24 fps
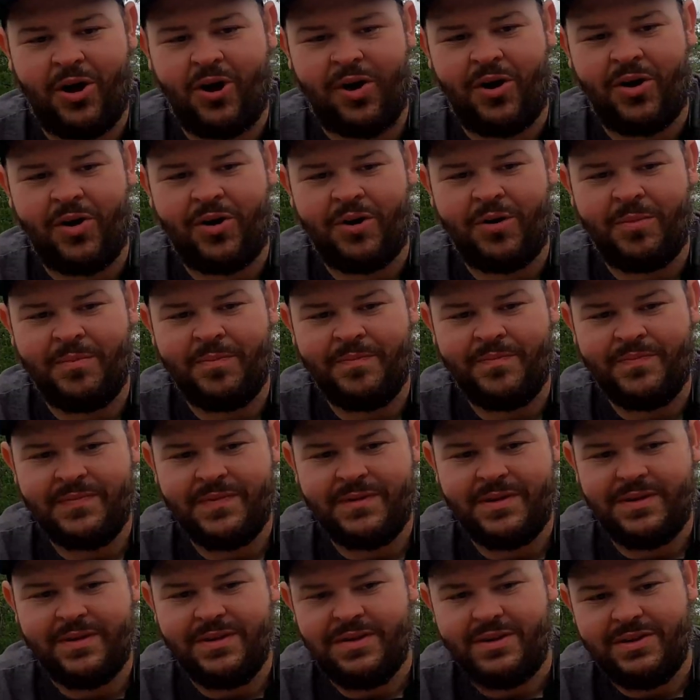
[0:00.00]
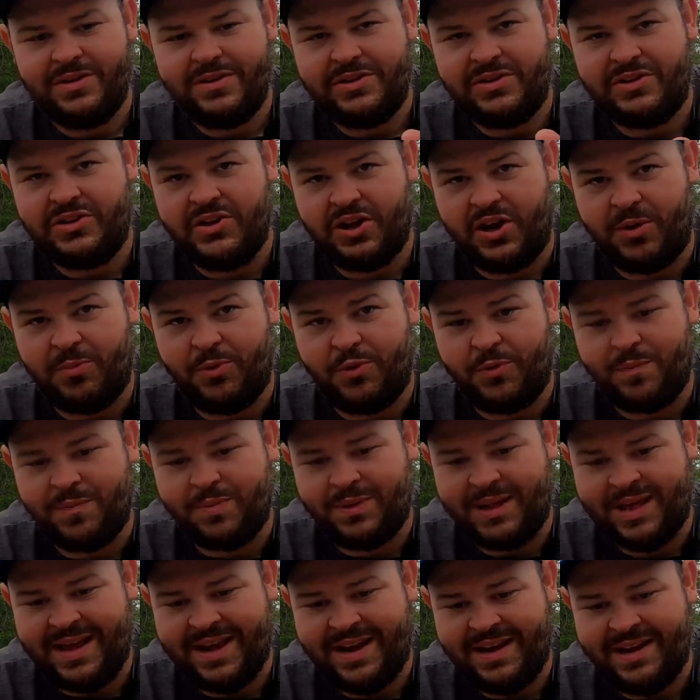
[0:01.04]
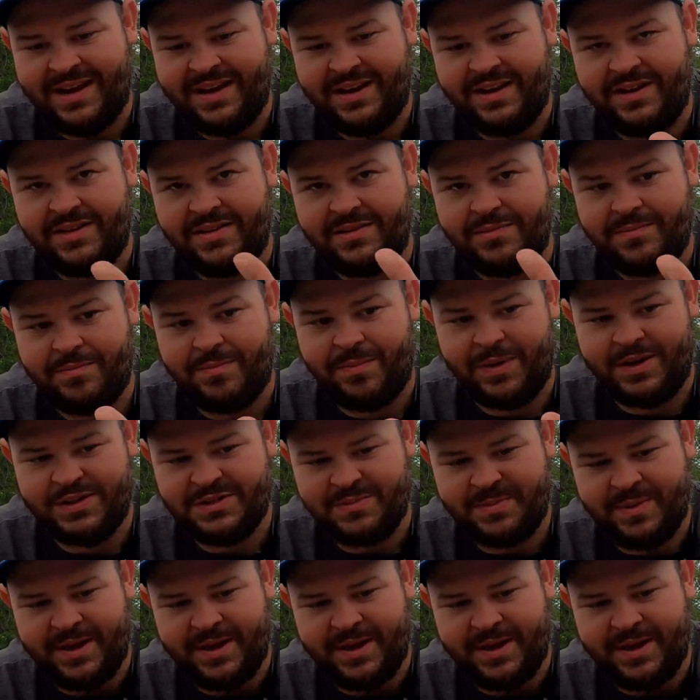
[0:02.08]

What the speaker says: arm, double bladed buzz